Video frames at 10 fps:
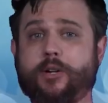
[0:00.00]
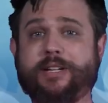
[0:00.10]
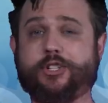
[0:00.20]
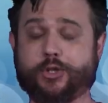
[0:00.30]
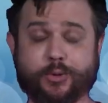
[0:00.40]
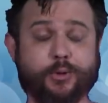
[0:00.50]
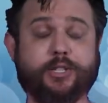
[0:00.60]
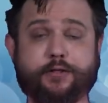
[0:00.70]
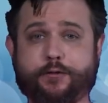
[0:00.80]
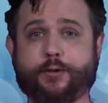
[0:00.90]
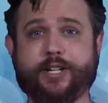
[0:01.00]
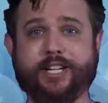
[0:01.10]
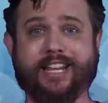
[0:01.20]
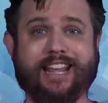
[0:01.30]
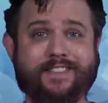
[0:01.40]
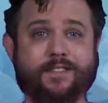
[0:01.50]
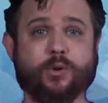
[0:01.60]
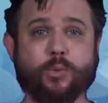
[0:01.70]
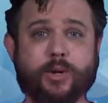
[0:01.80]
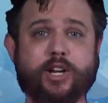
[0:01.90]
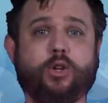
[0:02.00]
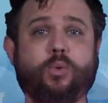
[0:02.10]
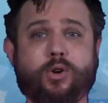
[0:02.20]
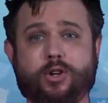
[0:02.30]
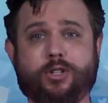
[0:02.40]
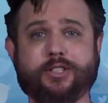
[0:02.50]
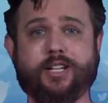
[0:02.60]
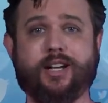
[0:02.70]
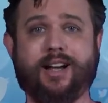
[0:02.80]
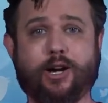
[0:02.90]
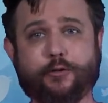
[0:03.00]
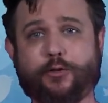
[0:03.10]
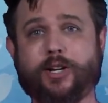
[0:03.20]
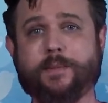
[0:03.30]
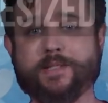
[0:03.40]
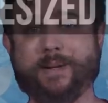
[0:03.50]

to be truly free in the real world, our freedoms